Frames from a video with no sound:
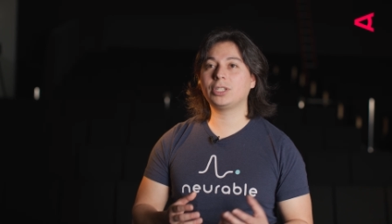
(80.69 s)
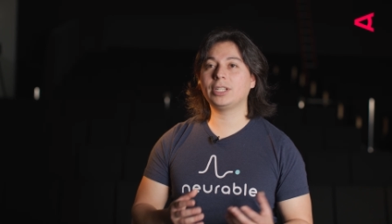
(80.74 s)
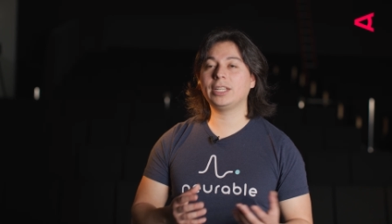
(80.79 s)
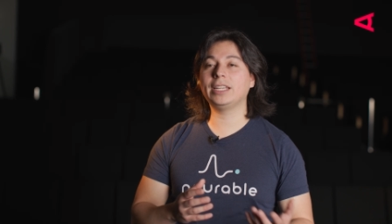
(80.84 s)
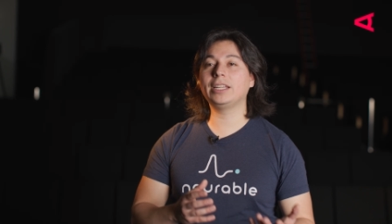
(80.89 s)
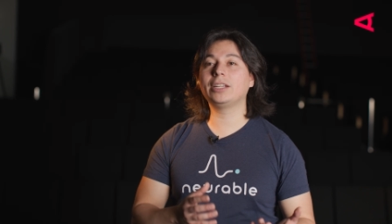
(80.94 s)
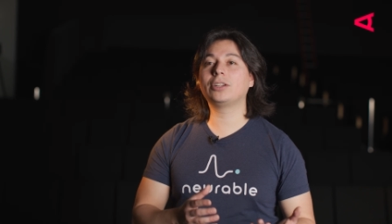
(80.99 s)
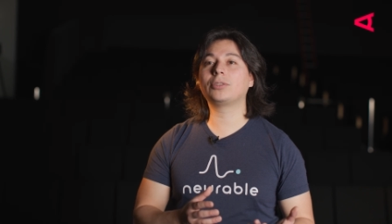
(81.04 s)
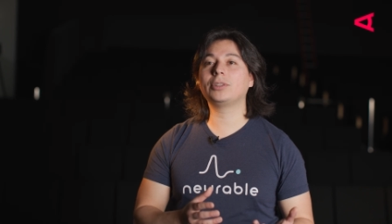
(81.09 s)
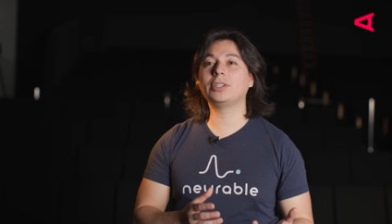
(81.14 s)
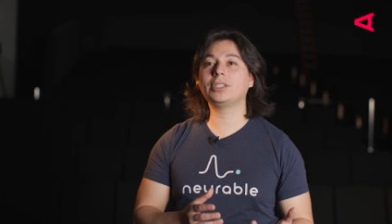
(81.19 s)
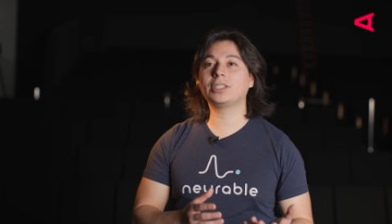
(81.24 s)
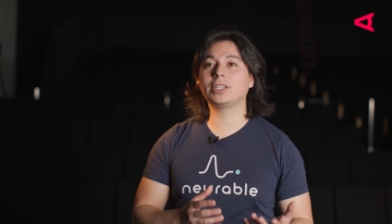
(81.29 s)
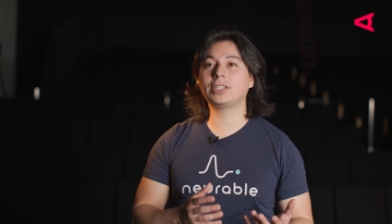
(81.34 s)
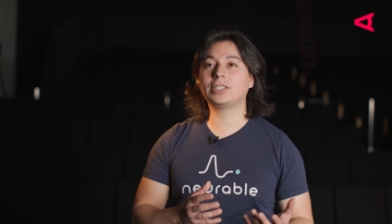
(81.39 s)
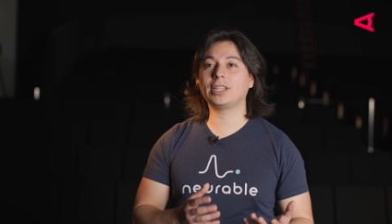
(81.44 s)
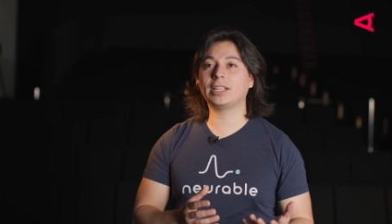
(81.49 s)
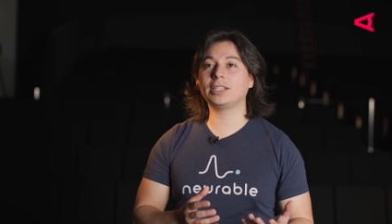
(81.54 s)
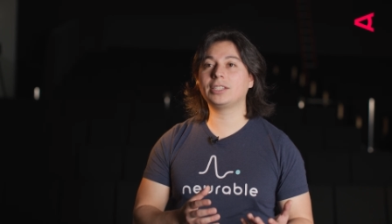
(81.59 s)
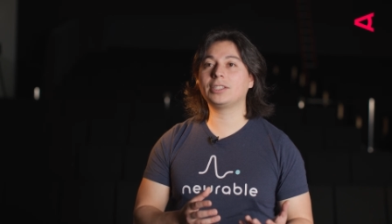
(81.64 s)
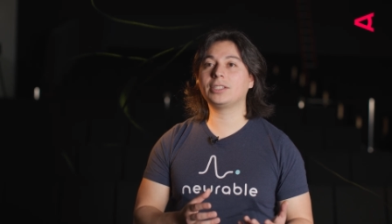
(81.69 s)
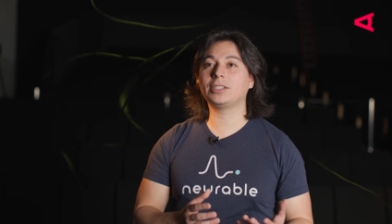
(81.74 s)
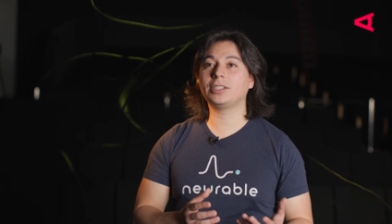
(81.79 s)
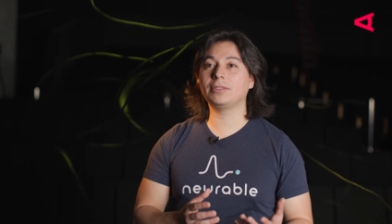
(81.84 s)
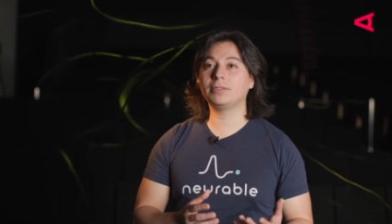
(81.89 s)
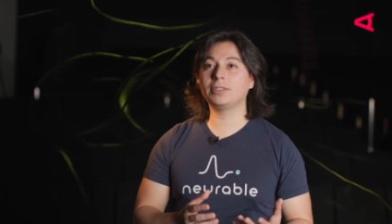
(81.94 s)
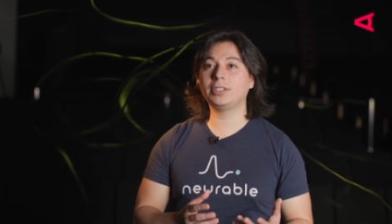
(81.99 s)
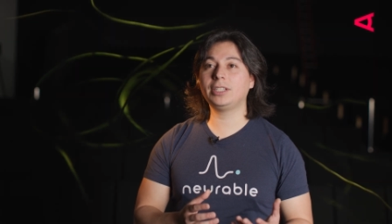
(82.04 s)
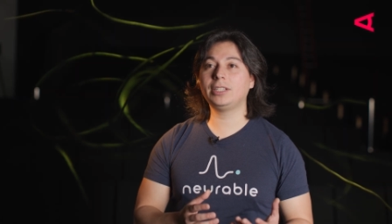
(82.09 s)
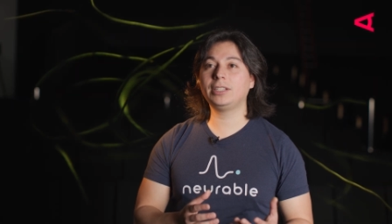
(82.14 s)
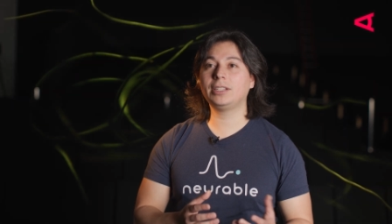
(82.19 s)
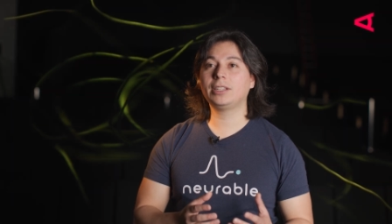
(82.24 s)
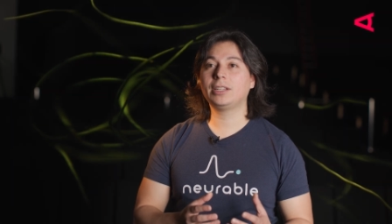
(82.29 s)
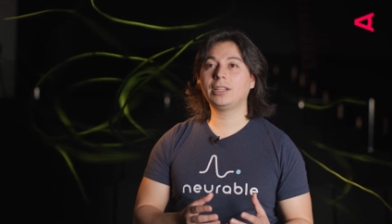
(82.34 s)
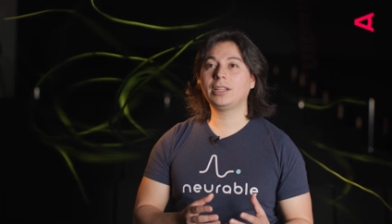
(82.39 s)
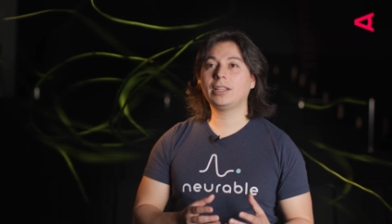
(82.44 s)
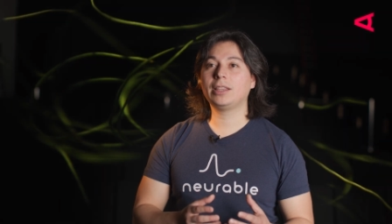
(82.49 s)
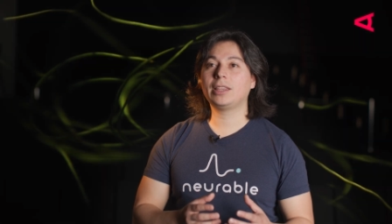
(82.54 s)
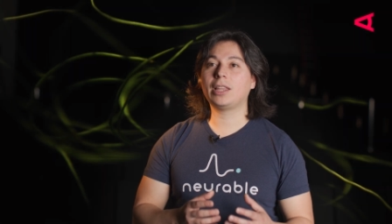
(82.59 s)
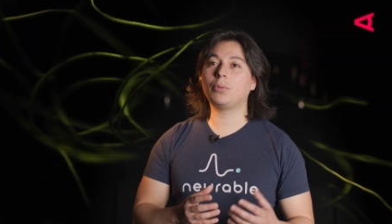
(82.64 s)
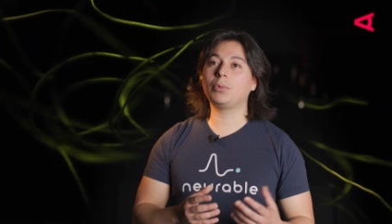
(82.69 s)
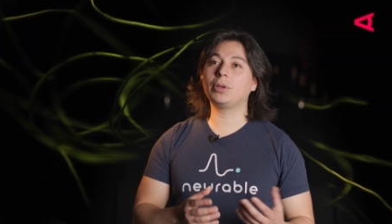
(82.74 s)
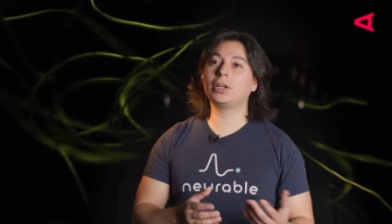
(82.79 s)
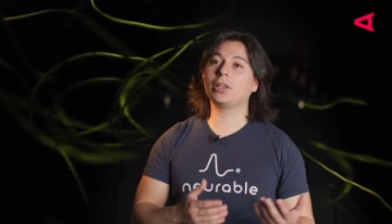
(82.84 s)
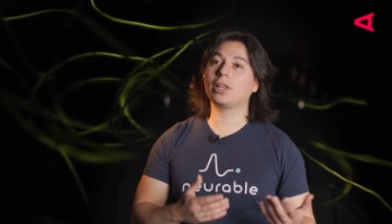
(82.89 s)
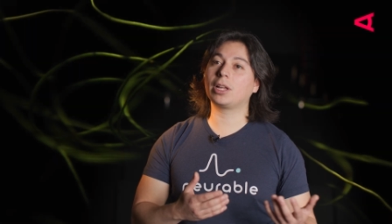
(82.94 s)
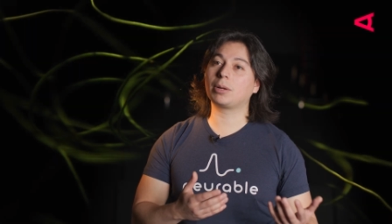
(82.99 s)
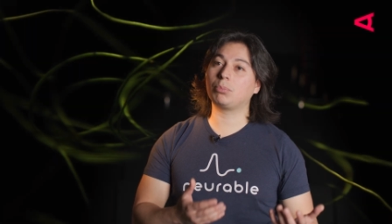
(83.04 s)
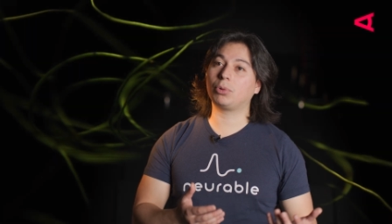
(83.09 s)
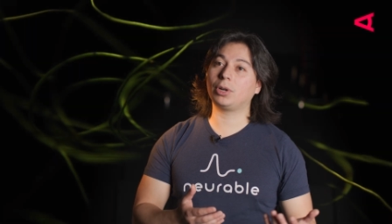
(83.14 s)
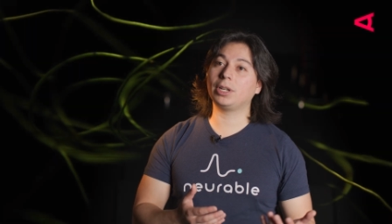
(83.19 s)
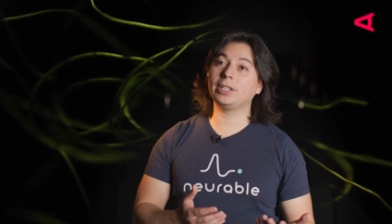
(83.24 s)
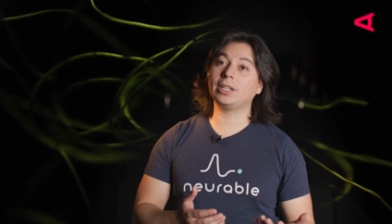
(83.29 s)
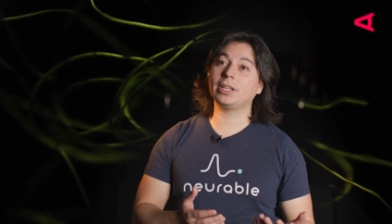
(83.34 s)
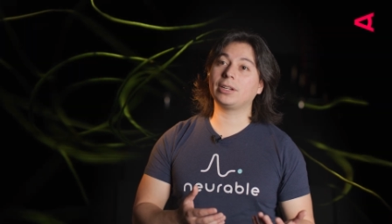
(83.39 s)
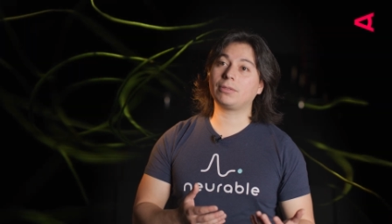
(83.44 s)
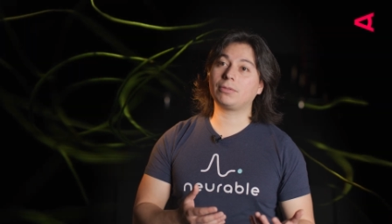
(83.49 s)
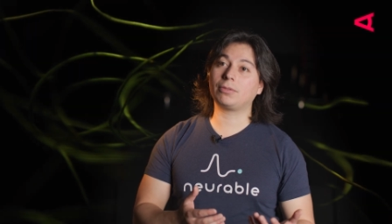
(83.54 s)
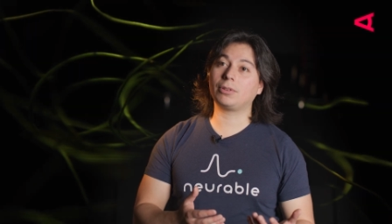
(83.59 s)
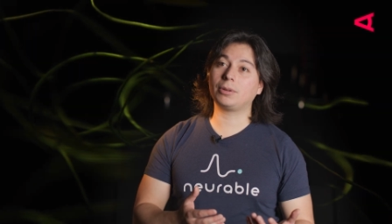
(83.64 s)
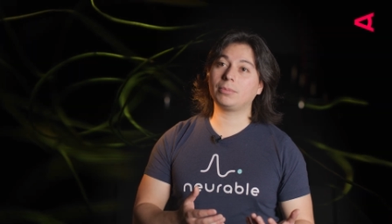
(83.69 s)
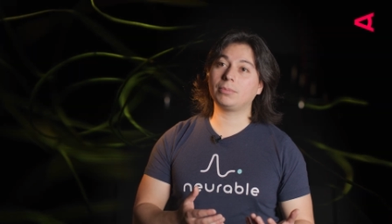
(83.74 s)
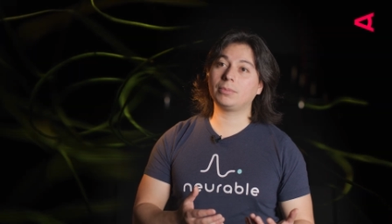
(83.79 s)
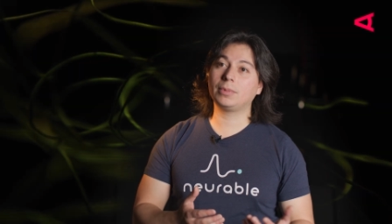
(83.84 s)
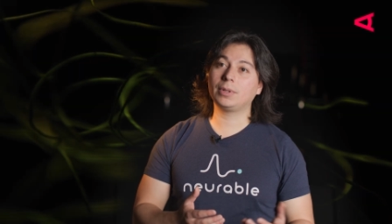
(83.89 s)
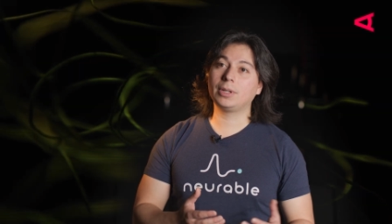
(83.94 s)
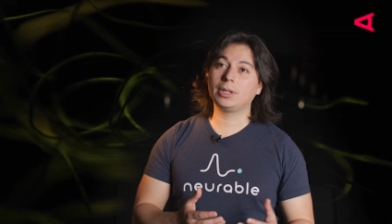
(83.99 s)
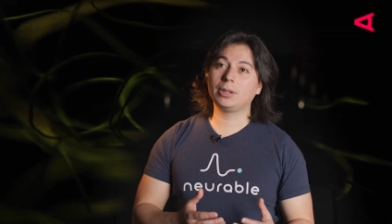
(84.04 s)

to increase the sensitivity that we collect brain data from.